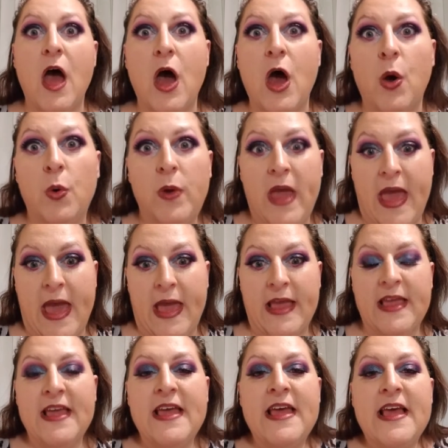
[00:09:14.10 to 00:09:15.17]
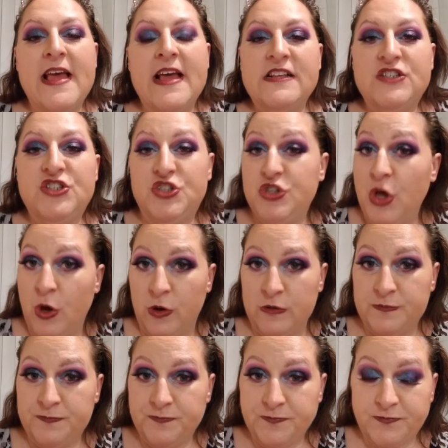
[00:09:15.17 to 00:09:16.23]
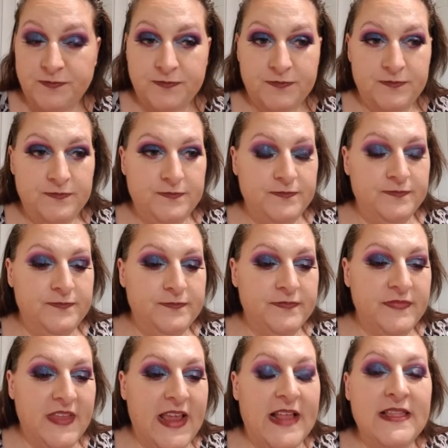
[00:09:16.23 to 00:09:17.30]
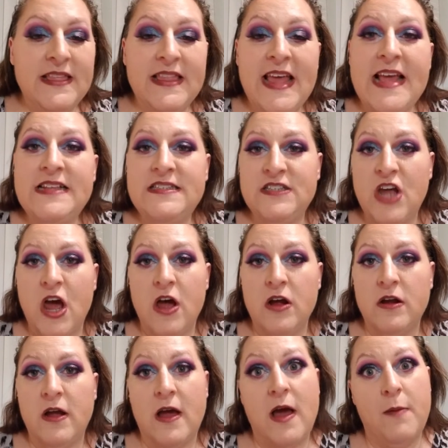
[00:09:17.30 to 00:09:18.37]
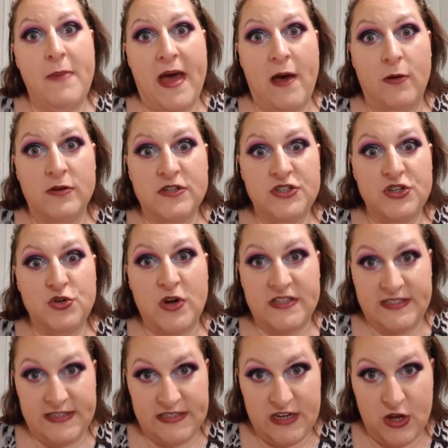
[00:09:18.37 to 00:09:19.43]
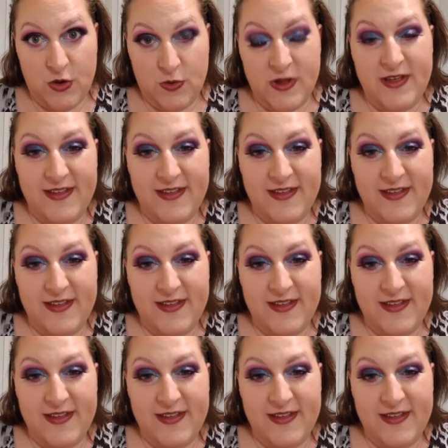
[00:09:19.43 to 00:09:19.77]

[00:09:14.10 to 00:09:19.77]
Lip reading: Okay, so let's talk about crescent dough.